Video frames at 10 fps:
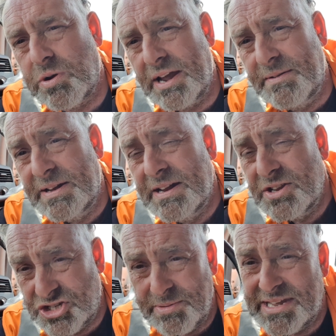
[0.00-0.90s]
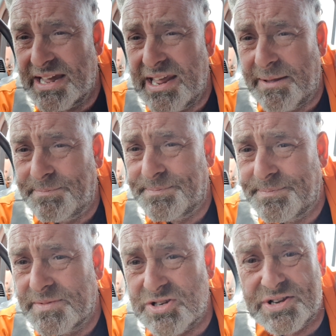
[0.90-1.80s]
Way, took me down there.
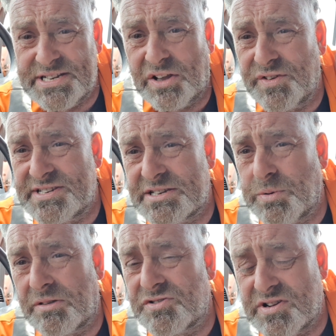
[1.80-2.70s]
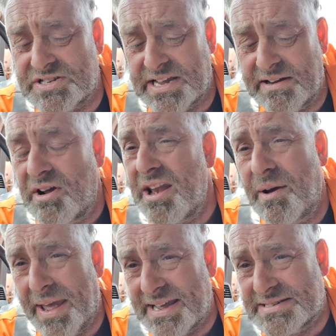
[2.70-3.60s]
It's got 6'6" width restriction down there. I
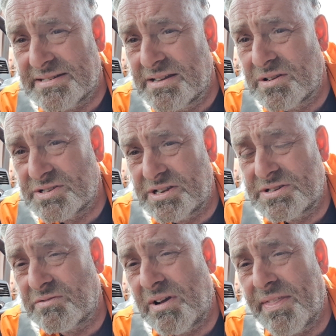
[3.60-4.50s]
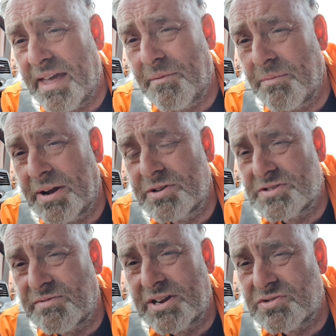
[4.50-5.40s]
know it has, because I used to run that when I
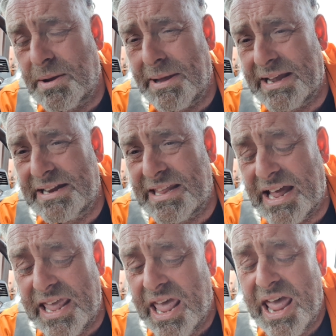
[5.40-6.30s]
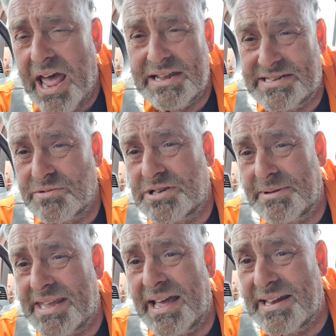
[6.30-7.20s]
used to run a truck back in the day. It still
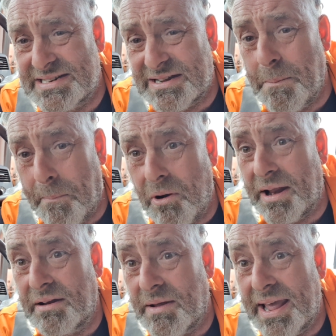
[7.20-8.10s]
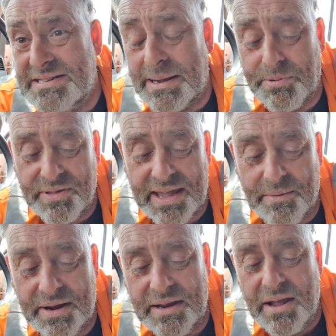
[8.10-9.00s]
took me down there, so brilliant. Heads up on that
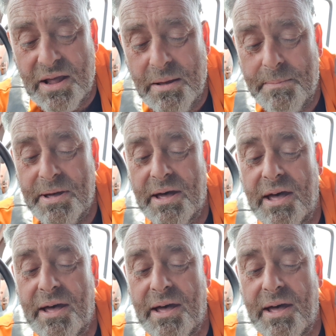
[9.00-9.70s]
one. But